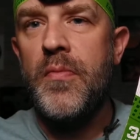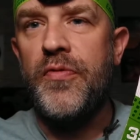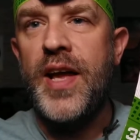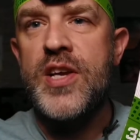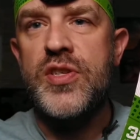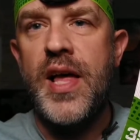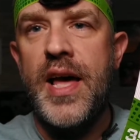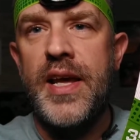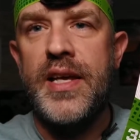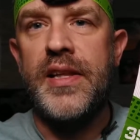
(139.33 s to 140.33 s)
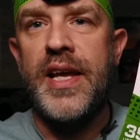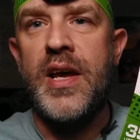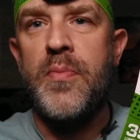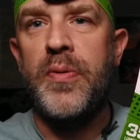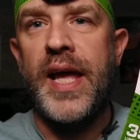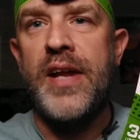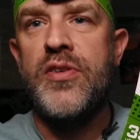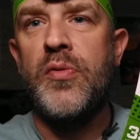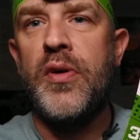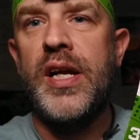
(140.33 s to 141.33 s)
flashlight, headlamp,
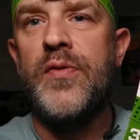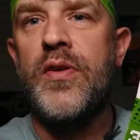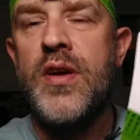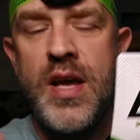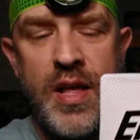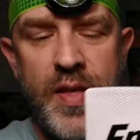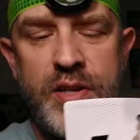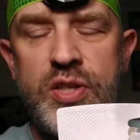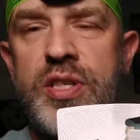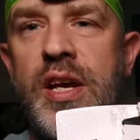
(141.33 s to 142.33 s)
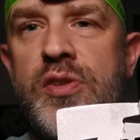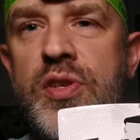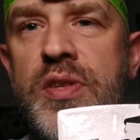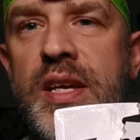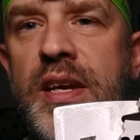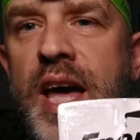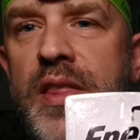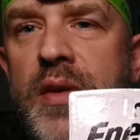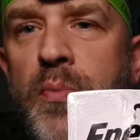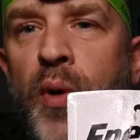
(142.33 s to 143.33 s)
lantern, whatever, that just tells you the kind
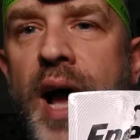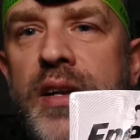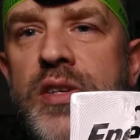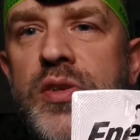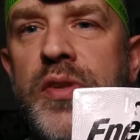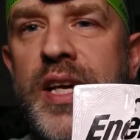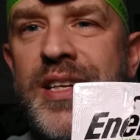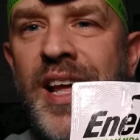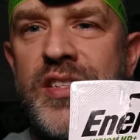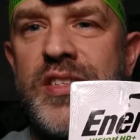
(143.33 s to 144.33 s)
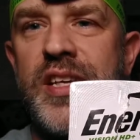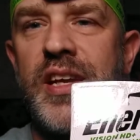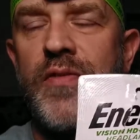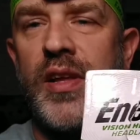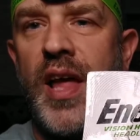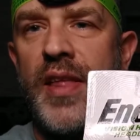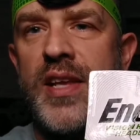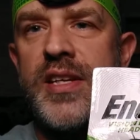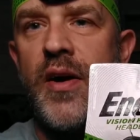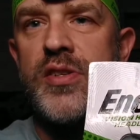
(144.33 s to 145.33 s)
of the brightness or the intensity of the light.
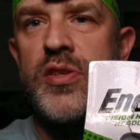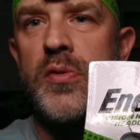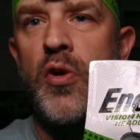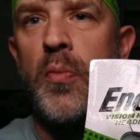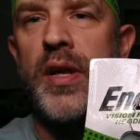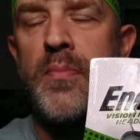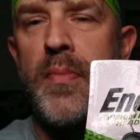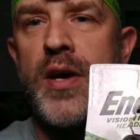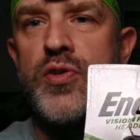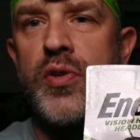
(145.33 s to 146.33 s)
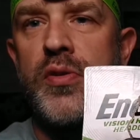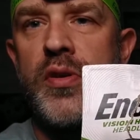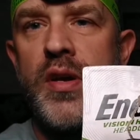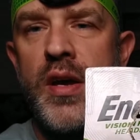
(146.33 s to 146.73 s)
That's how it's normally measured.